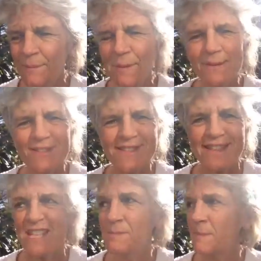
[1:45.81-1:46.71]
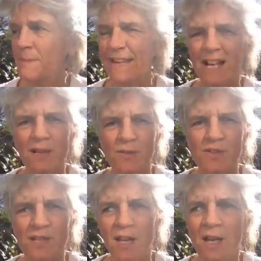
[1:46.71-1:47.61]
People often say to me about my
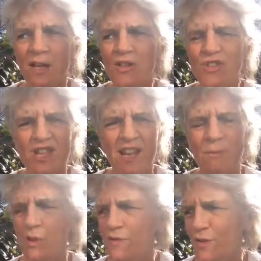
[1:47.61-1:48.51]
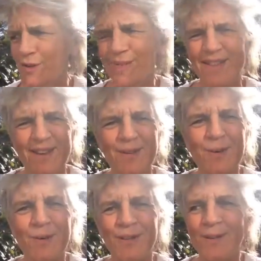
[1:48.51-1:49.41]
clothes, gosh, Helen, what have you got on there?
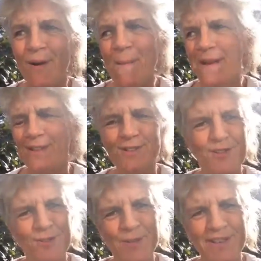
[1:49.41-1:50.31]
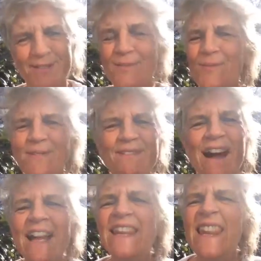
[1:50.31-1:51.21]
Or, you know, oh my gosh, you look weird. Or
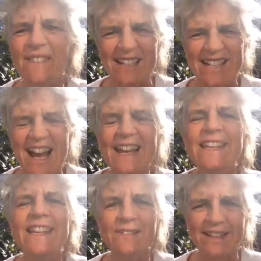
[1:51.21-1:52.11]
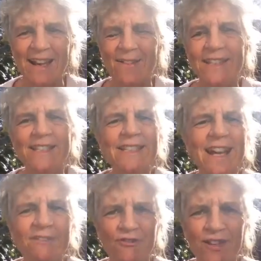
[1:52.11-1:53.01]
whatever. I love it. I love it now. Isn't
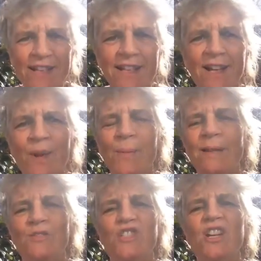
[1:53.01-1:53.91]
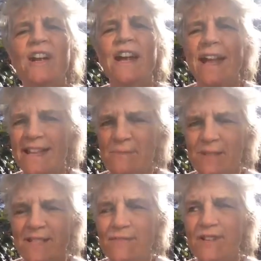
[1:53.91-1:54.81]
it ironic? When I was young, I hated
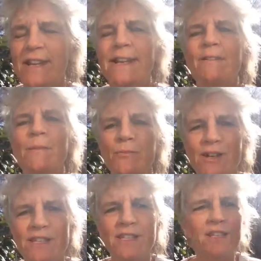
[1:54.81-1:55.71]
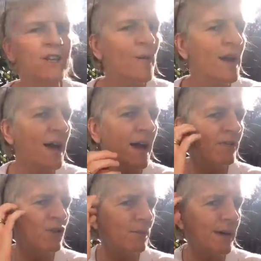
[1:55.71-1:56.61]
being different and now I embrace it. You know,
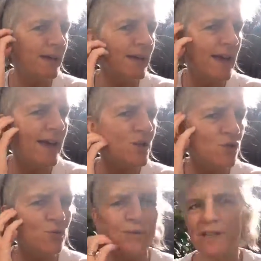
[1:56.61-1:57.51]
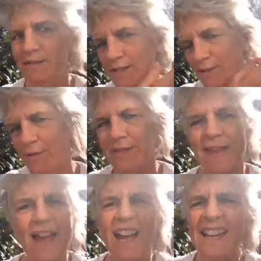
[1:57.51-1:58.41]
I've got my hair short here and longer
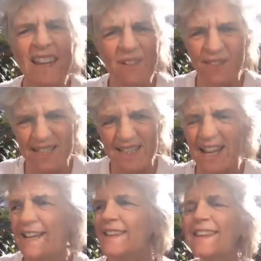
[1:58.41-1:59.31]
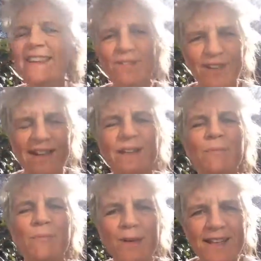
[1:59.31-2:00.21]
there. I love it. I love it. I
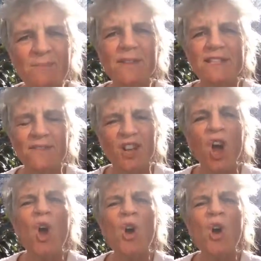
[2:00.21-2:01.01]
embrace being different.